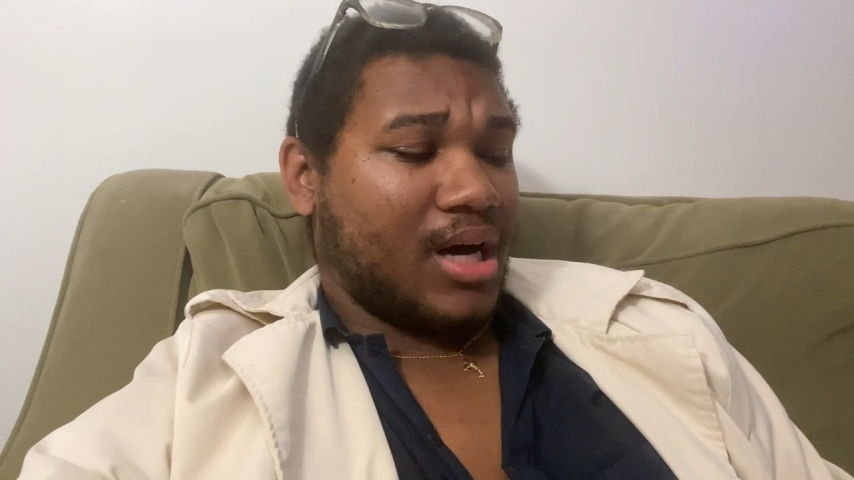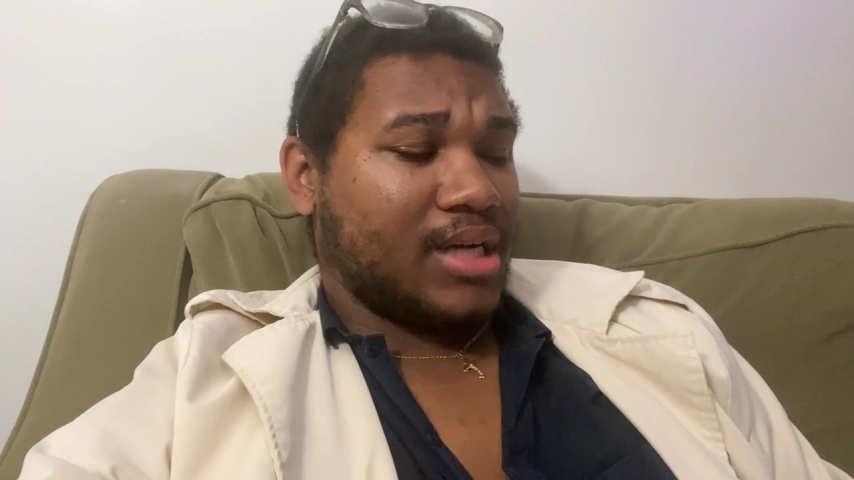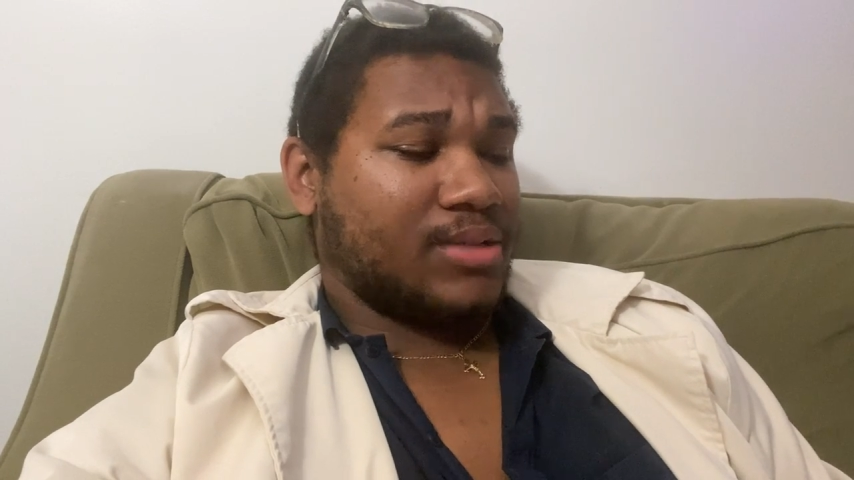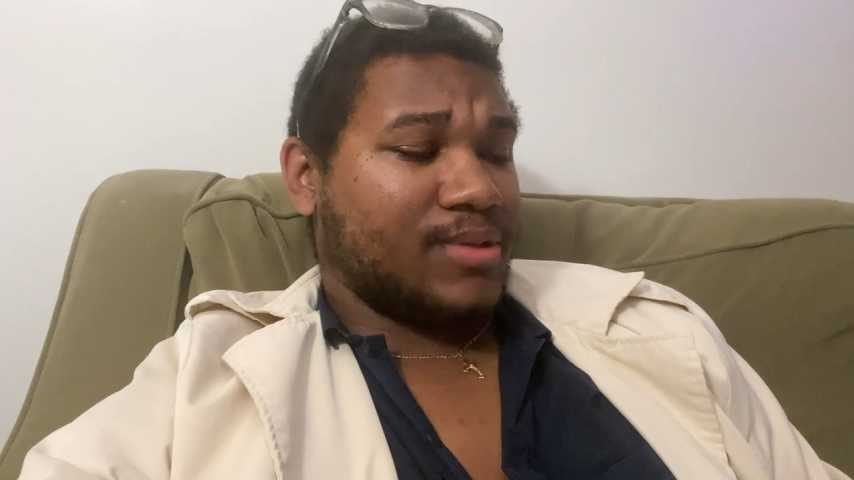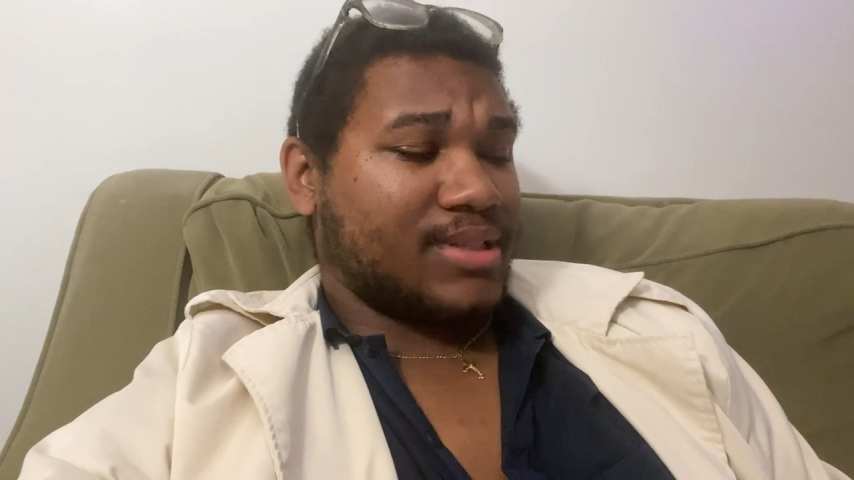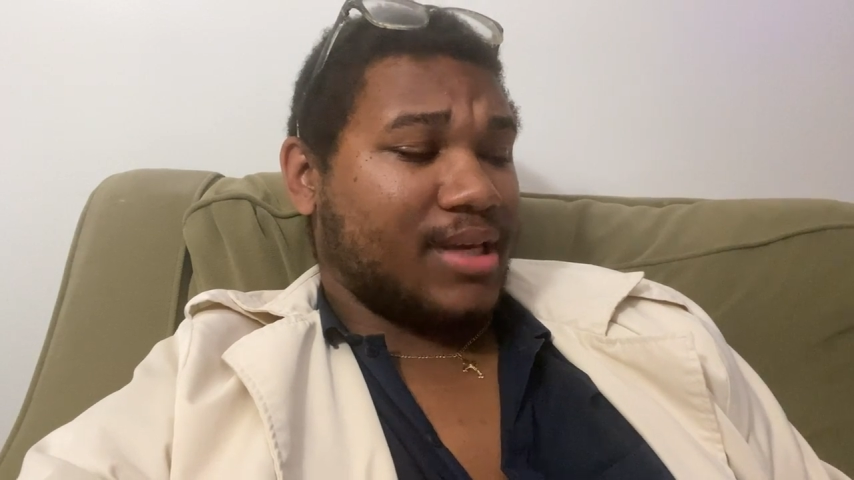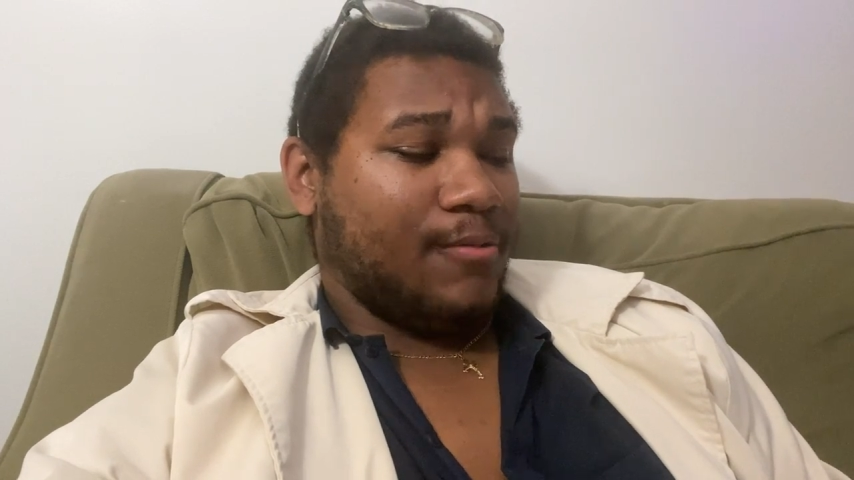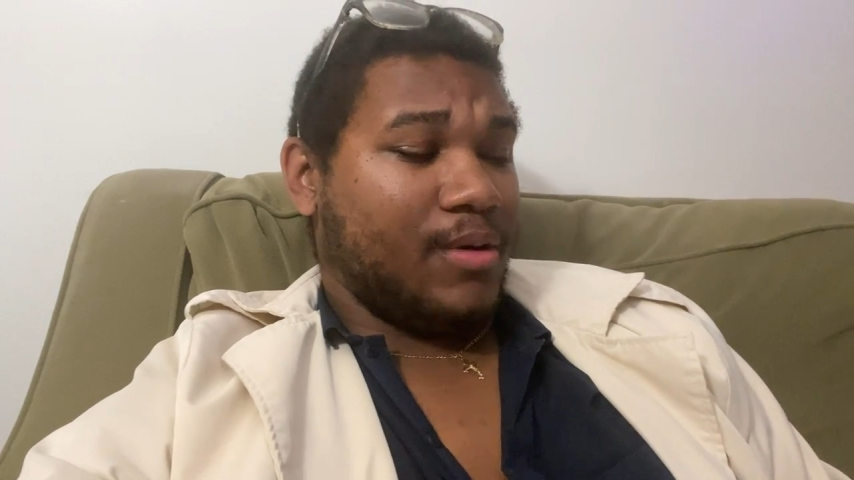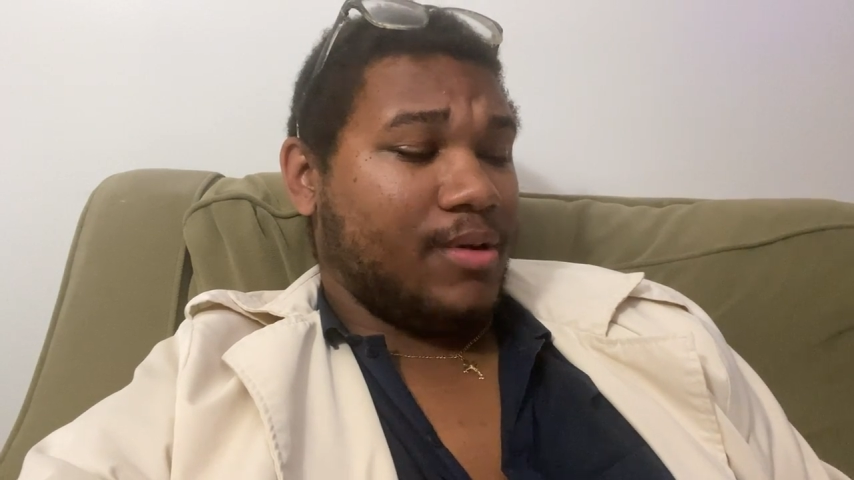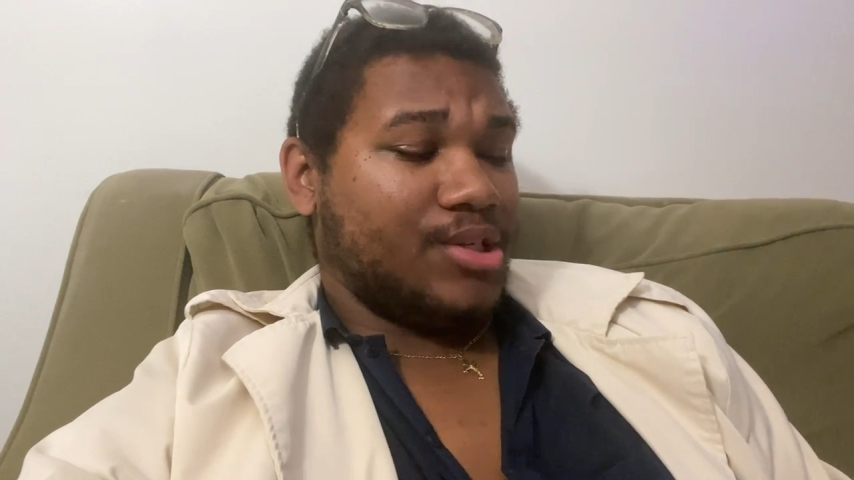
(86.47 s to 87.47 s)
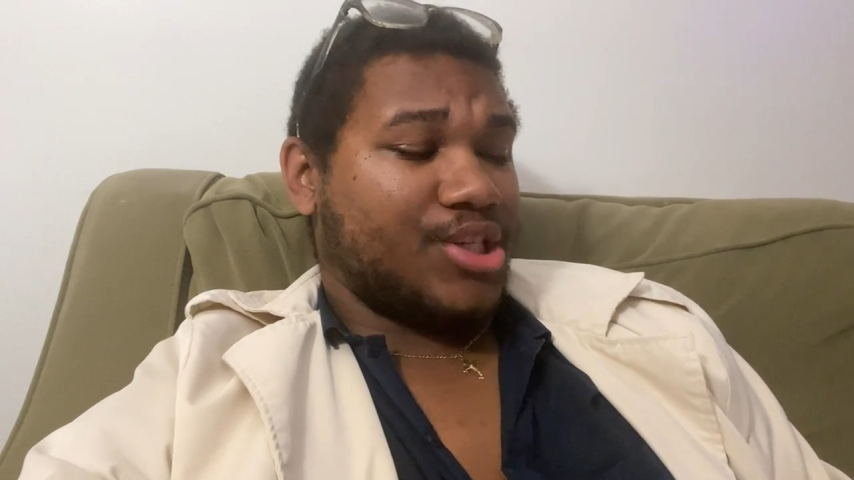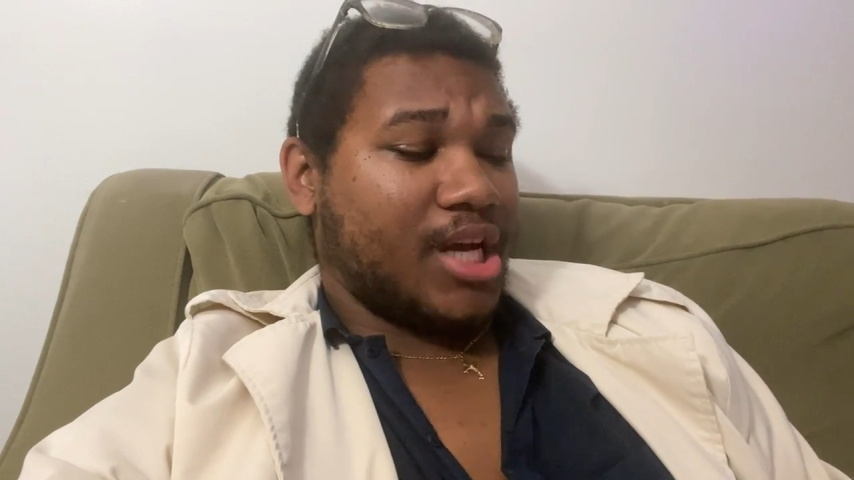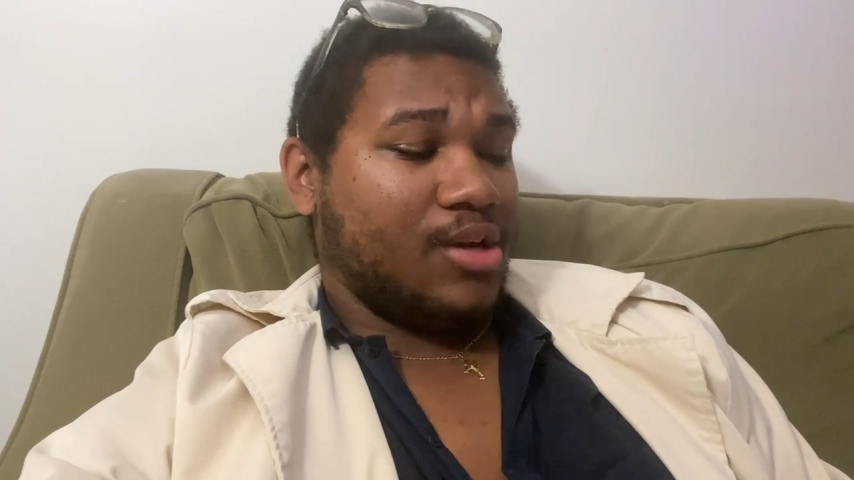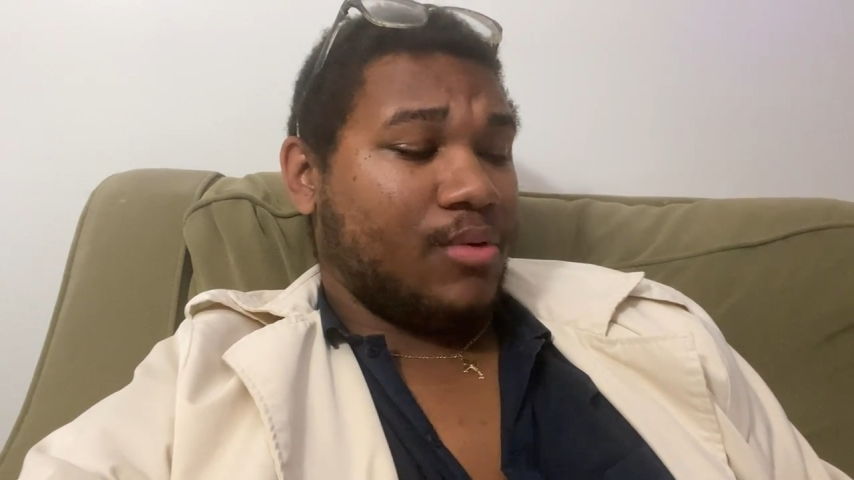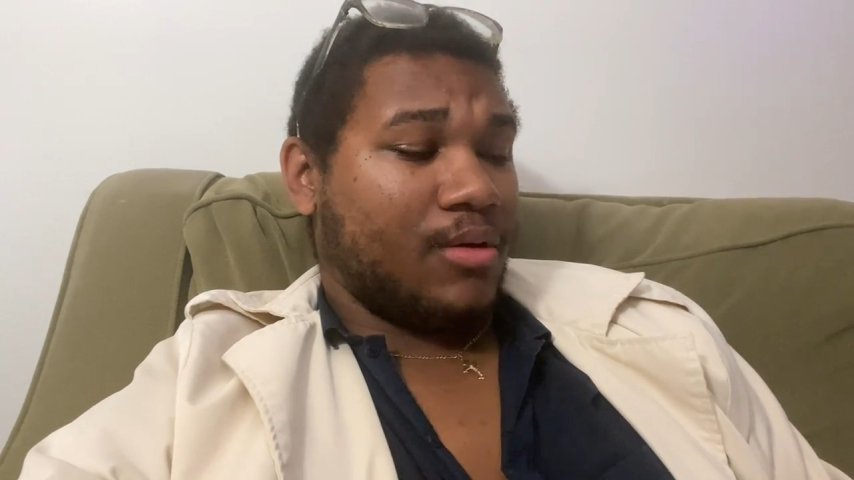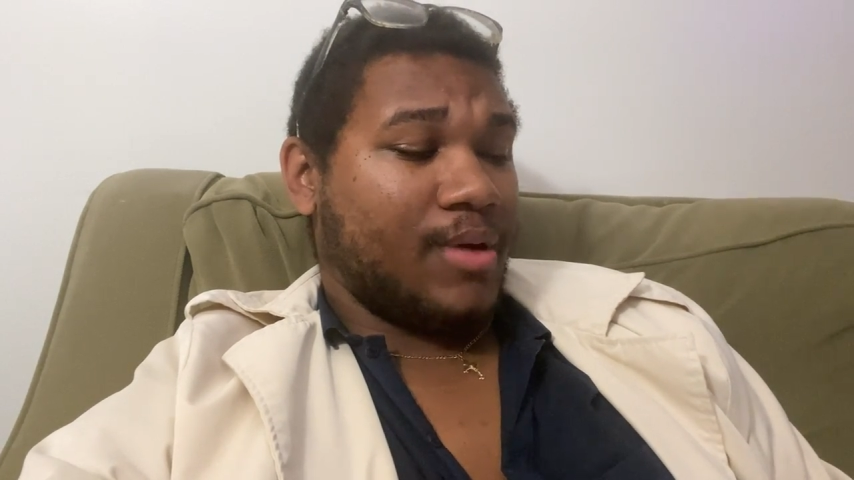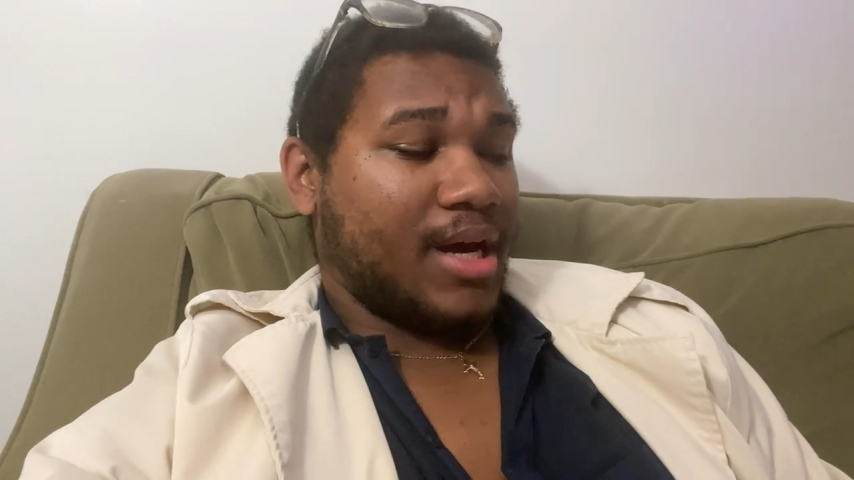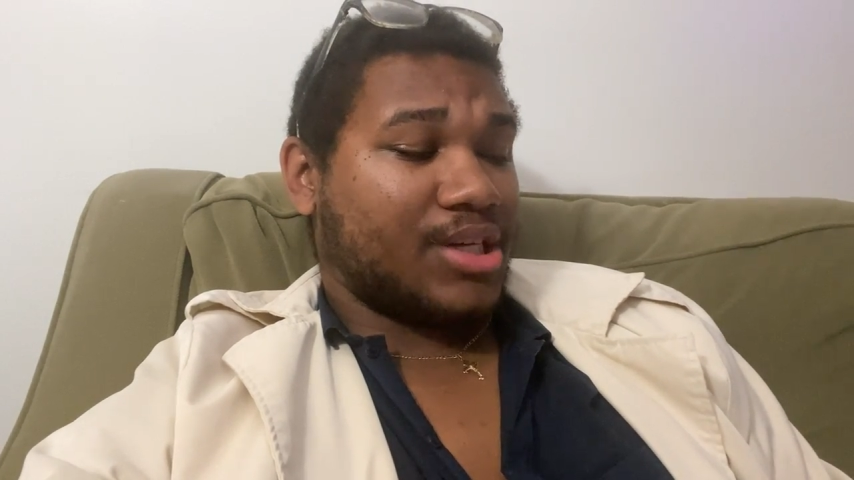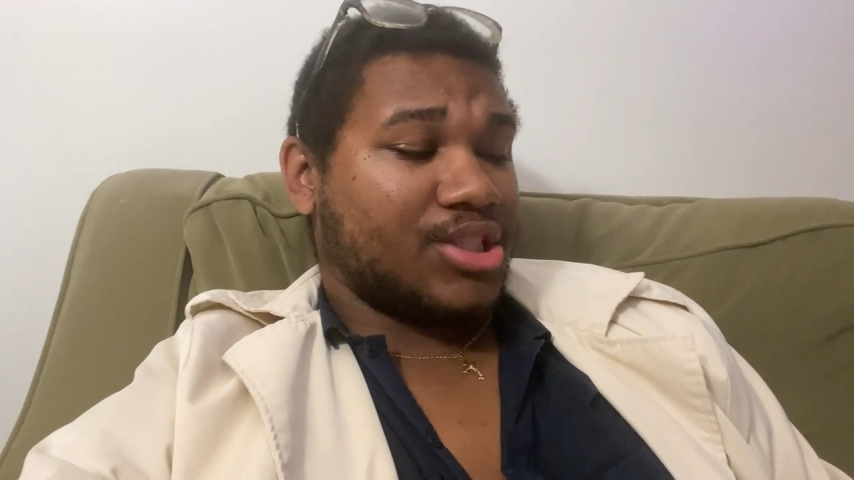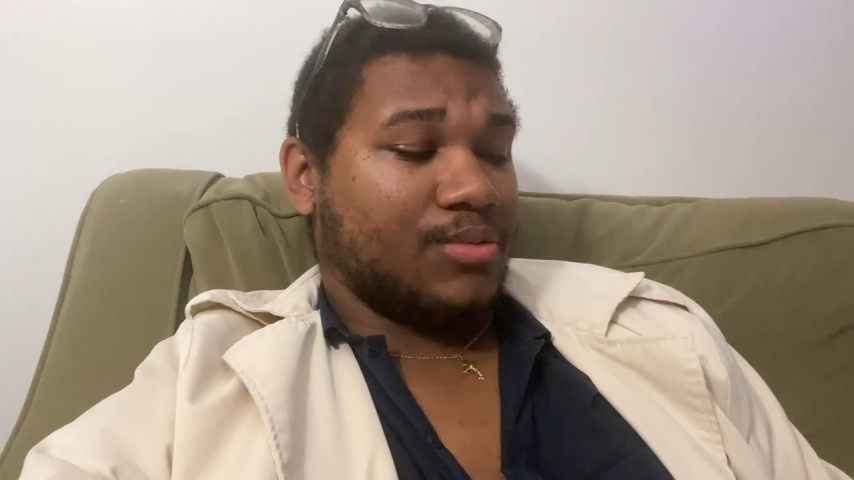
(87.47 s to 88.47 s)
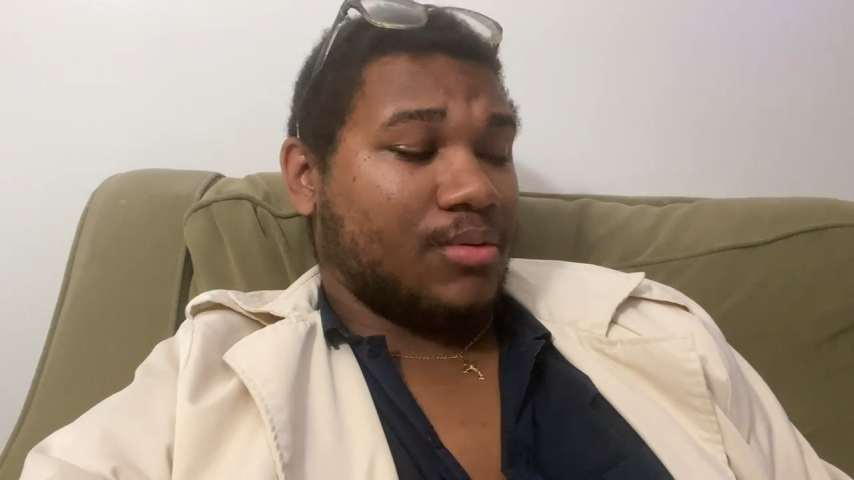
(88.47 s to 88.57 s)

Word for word: I just want to say we, in January we actually